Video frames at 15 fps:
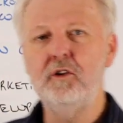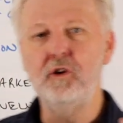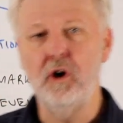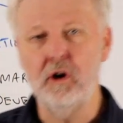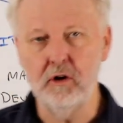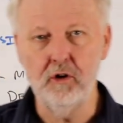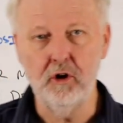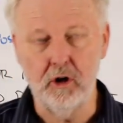
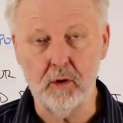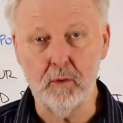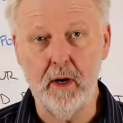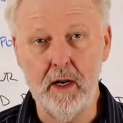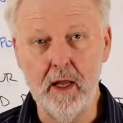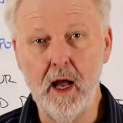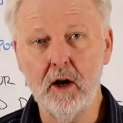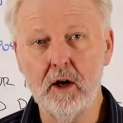Not a
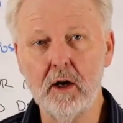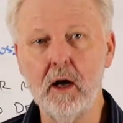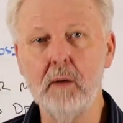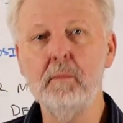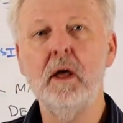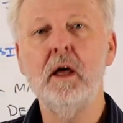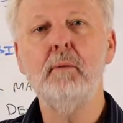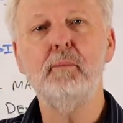great
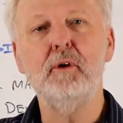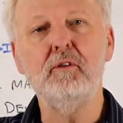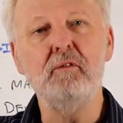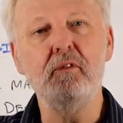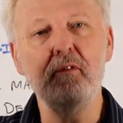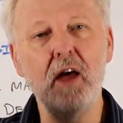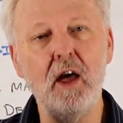outcome, but